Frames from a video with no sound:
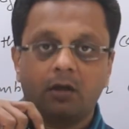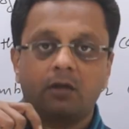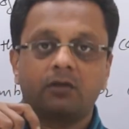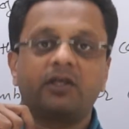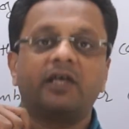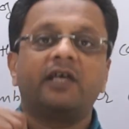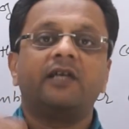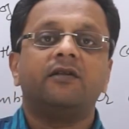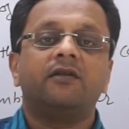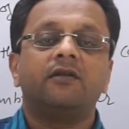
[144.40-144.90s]

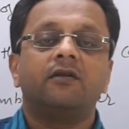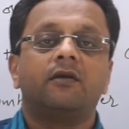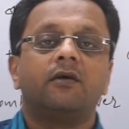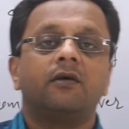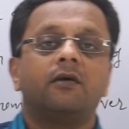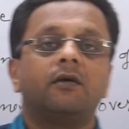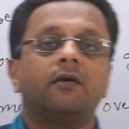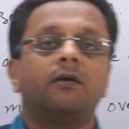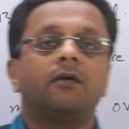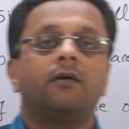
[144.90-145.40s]
thin
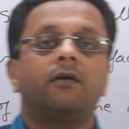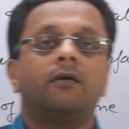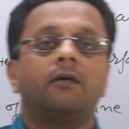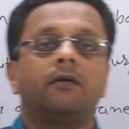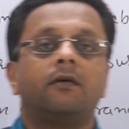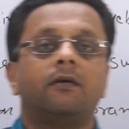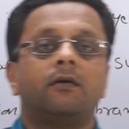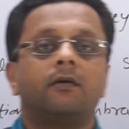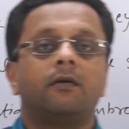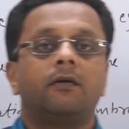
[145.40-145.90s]

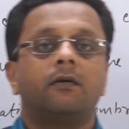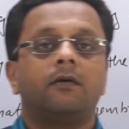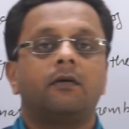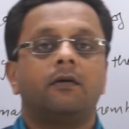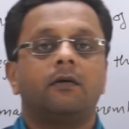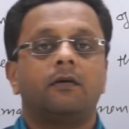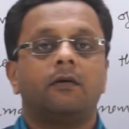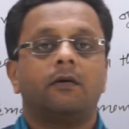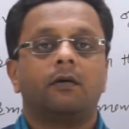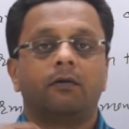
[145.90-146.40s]

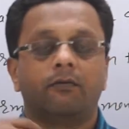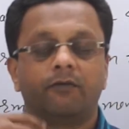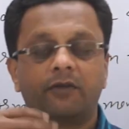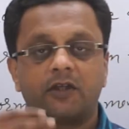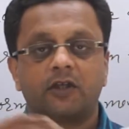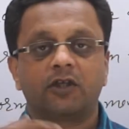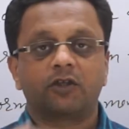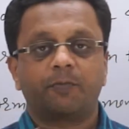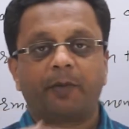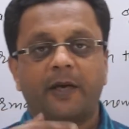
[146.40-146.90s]
with
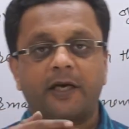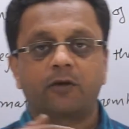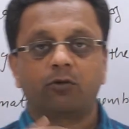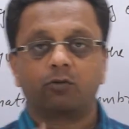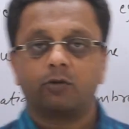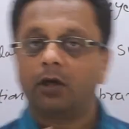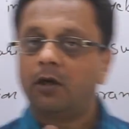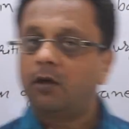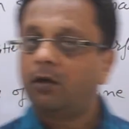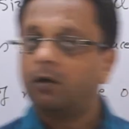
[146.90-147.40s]
respect to
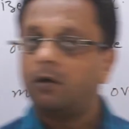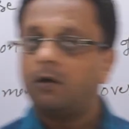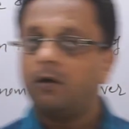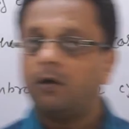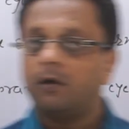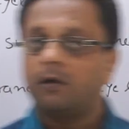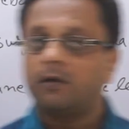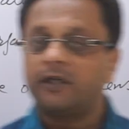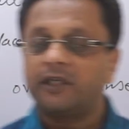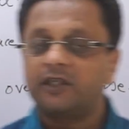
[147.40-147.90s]
the
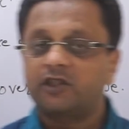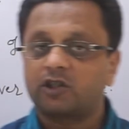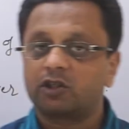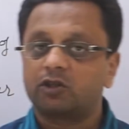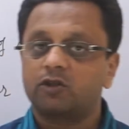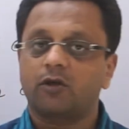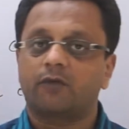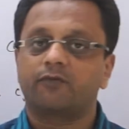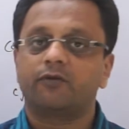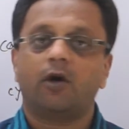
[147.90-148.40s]

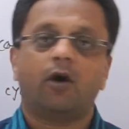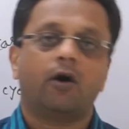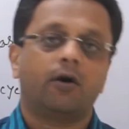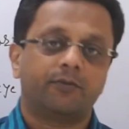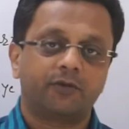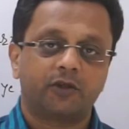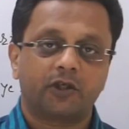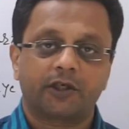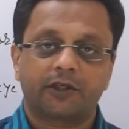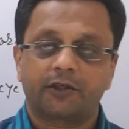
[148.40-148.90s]
distance of the
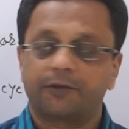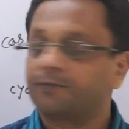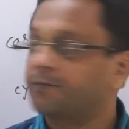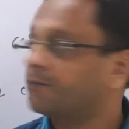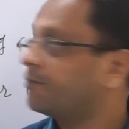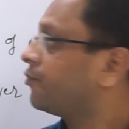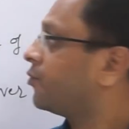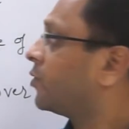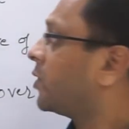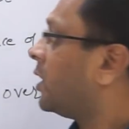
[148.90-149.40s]
object.
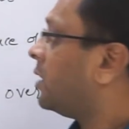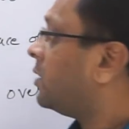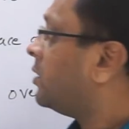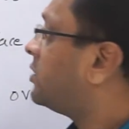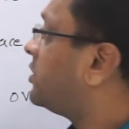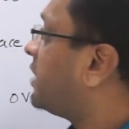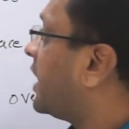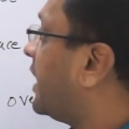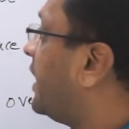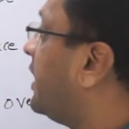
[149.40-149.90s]
The
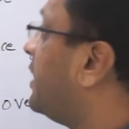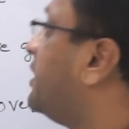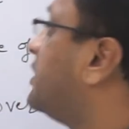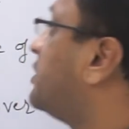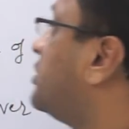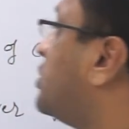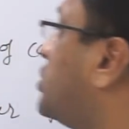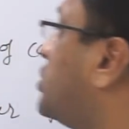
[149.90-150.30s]
second is the